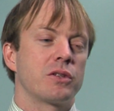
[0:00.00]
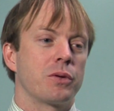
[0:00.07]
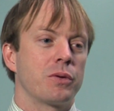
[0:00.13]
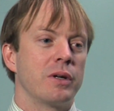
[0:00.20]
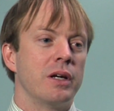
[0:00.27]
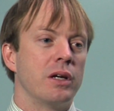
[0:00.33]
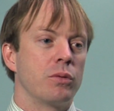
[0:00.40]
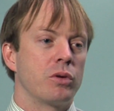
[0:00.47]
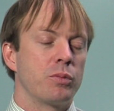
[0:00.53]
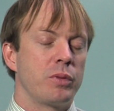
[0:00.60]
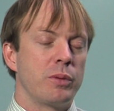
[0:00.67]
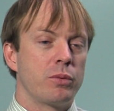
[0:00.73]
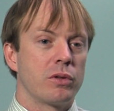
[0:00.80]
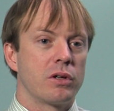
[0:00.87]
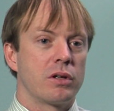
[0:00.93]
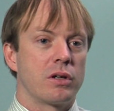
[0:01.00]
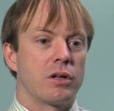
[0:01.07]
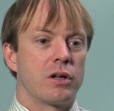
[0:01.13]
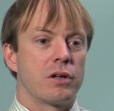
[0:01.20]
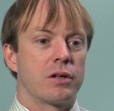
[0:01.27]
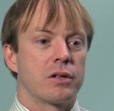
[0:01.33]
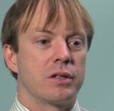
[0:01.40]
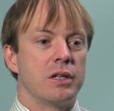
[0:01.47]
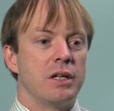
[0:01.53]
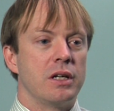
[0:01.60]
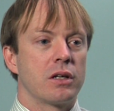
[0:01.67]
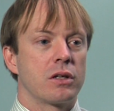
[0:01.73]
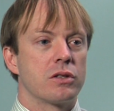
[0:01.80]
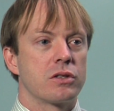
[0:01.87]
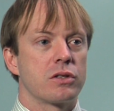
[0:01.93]
So when people are, are
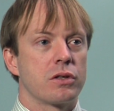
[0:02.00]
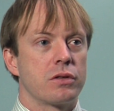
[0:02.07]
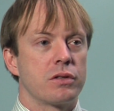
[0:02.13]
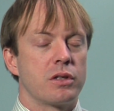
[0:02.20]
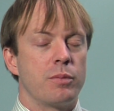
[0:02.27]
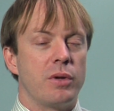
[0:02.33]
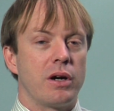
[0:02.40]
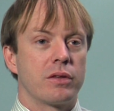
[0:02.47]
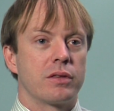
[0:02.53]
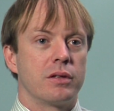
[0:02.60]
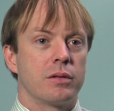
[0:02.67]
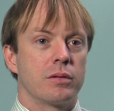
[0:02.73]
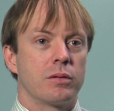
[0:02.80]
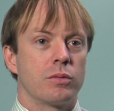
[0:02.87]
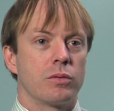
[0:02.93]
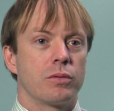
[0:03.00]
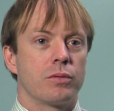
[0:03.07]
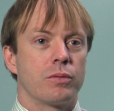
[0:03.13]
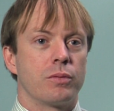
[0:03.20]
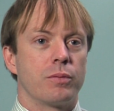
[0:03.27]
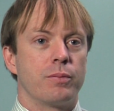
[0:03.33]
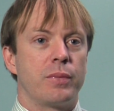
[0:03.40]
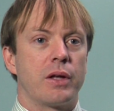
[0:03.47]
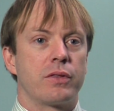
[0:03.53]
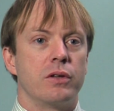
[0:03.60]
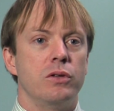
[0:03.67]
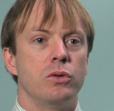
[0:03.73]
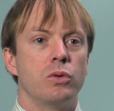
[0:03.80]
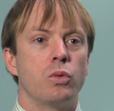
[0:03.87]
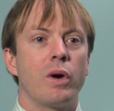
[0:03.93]
concerned about the, about the
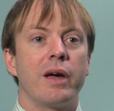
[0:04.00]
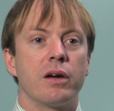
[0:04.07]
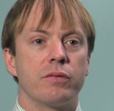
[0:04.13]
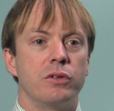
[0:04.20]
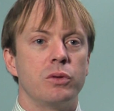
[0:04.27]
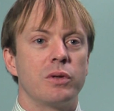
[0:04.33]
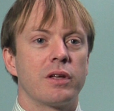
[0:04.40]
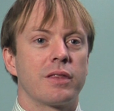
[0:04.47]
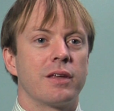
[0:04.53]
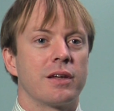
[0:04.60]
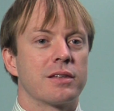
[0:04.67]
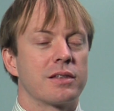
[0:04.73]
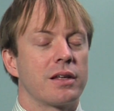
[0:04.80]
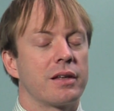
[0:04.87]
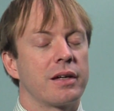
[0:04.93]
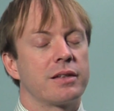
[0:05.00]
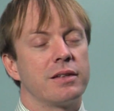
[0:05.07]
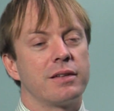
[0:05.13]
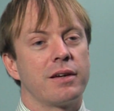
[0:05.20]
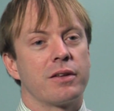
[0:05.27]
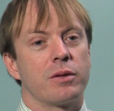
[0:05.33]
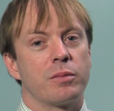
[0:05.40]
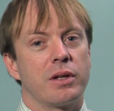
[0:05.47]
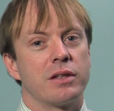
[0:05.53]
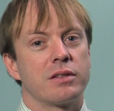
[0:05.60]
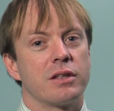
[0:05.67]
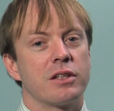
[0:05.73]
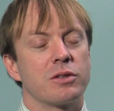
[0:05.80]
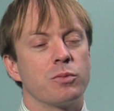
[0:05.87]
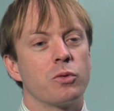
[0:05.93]
new way of doing things, I like to tell them it's,
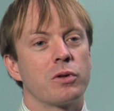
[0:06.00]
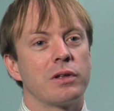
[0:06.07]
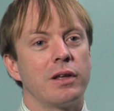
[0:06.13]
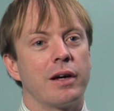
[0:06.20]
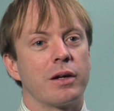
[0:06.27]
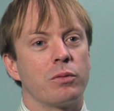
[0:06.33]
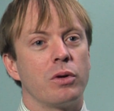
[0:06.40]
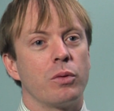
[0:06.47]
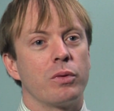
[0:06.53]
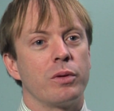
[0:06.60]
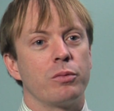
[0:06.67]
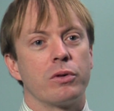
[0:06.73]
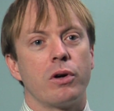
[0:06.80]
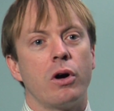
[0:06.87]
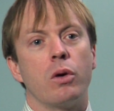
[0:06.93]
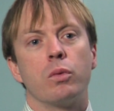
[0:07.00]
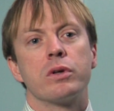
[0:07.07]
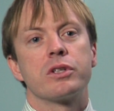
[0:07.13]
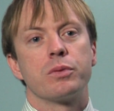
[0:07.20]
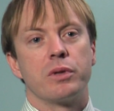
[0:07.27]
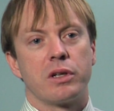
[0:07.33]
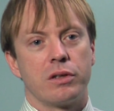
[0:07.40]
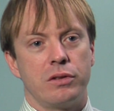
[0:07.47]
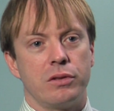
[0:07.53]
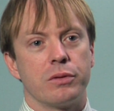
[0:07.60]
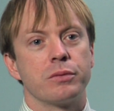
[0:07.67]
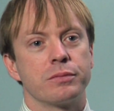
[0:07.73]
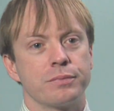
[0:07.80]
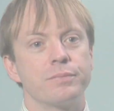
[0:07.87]
it's more like what we all wish we could do.